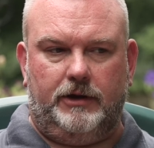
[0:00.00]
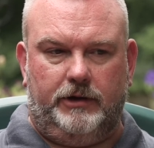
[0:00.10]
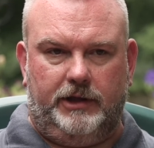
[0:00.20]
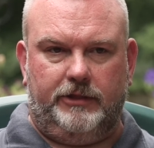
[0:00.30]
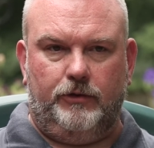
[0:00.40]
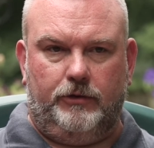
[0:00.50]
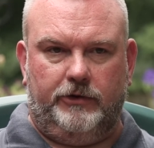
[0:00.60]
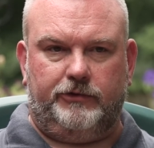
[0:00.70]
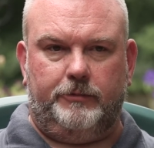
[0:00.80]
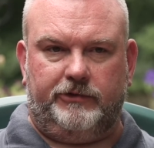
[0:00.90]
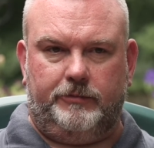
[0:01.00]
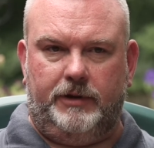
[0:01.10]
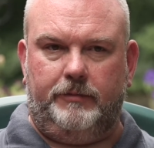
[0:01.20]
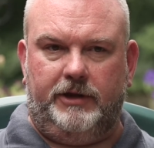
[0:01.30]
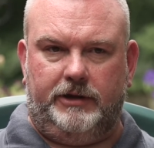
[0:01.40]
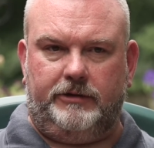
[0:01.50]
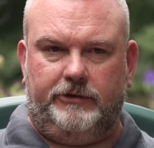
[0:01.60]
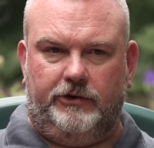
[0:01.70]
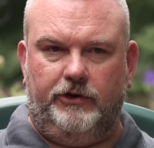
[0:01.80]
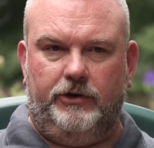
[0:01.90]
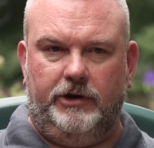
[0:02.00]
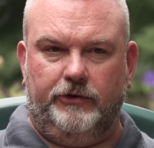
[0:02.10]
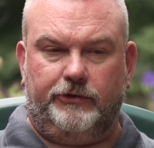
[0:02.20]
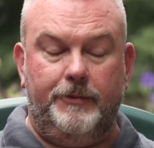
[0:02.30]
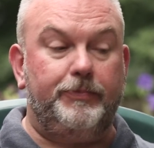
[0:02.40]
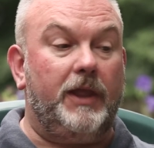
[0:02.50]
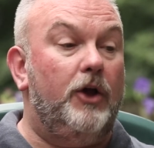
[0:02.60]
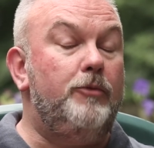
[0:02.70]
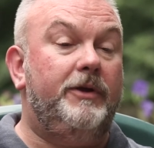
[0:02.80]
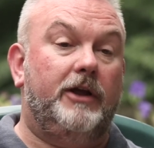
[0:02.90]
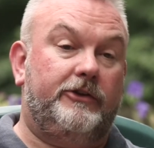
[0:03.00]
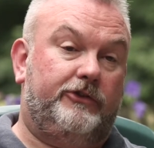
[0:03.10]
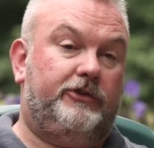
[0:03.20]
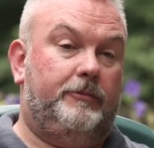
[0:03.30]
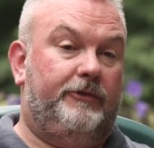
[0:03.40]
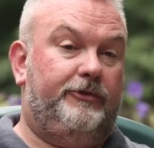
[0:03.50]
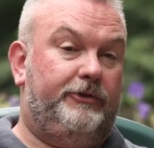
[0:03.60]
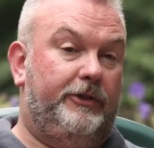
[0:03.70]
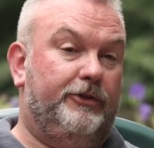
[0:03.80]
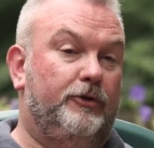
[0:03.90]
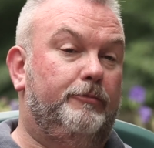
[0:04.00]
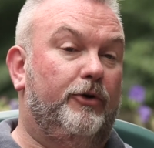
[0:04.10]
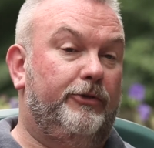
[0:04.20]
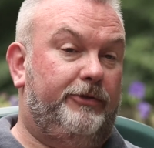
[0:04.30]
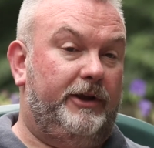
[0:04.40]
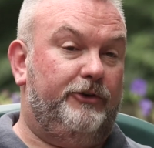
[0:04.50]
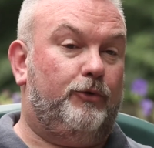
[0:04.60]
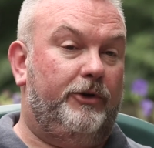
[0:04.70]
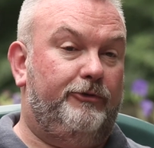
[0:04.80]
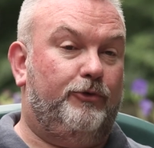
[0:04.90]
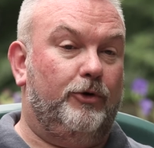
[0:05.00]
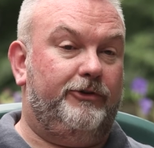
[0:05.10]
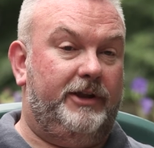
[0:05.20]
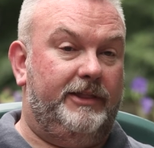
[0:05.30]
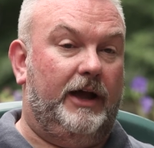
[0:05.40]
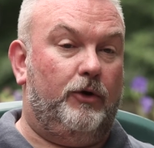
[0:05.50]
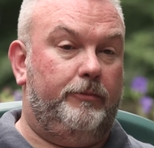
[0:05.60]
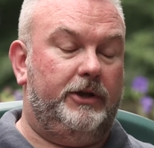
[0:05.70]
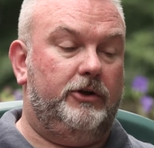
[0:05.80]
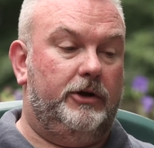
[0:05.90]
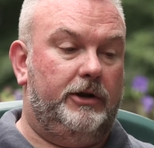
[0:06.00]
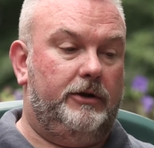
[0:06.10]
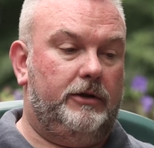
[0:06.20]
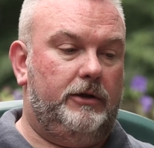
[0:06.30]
I want to get through Christmas, maybe get to New Year's. It would be nice to see my 53rd birthday in 2014. That would be good.